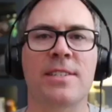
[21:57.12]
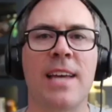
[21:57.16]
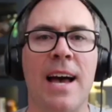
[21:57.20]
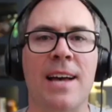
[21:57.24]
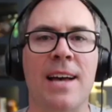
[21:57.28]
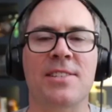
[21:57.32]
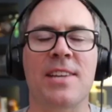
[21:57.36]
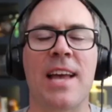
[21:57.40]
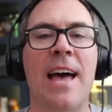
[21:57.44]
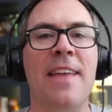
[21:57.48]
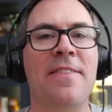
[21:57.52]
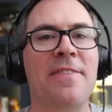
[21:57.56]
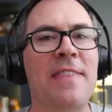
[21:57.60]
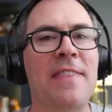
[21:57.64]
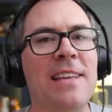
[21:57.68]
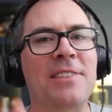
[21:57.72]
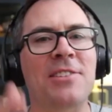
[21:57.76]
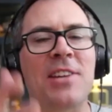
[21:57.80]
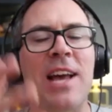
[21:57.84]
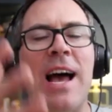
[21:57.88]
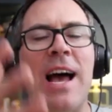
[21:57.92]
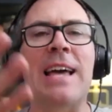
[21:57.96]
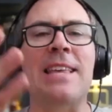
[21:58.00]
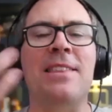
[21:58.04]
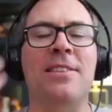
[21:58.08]
yes. And
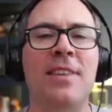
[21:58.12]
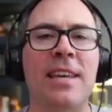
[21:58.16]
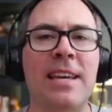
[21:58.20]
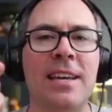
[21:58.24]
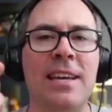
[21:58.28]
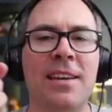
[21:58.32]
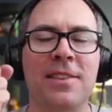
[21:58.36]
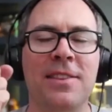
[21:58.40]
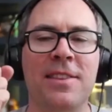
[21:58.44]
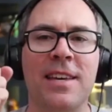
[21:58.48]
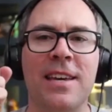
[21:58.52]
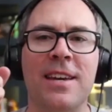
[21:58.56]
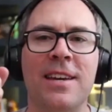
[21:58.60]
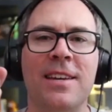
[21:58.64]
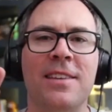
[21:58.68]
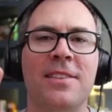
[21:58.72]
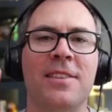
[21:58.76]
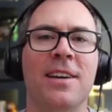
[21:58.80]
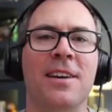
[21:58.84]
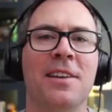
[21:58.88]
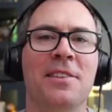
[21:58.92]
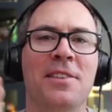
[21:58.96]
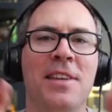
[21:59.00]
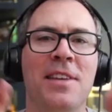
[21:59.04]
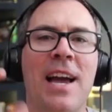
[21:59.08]
that's, I think,
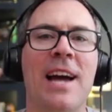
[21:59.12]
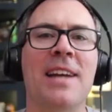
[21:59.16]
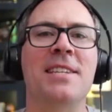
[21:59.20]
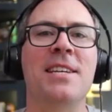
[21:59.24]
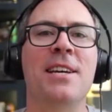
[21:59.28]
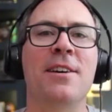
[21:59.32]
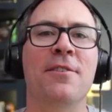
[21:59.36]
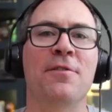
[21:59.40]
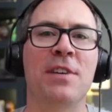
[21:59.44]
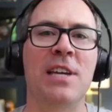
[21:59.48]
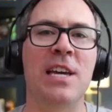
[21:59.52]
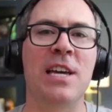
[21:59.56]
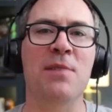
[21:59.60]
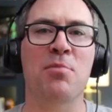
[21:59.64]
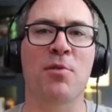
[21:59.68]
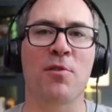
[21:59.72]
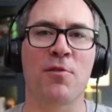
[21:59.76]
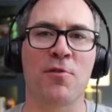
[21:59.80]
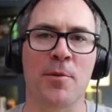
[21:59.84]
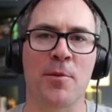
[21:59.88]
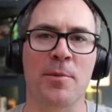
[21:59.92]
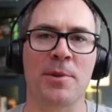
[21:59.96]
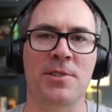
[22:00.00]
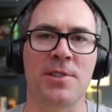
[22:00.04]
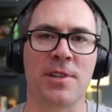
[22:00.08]
the idea of key
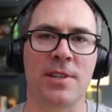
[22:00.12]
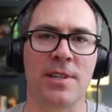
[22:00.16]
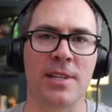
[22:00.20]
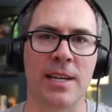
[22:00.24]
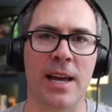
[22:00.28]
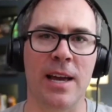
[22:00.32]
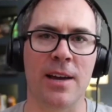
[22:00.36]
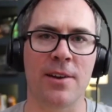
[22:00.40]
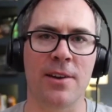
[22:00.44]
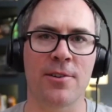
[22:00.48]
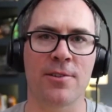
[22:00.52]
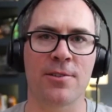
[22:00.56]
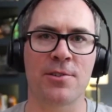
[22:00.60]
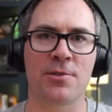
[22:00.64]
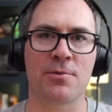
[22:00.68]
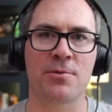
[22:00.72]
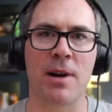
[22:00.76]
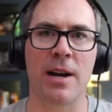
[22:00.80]
performance indicators,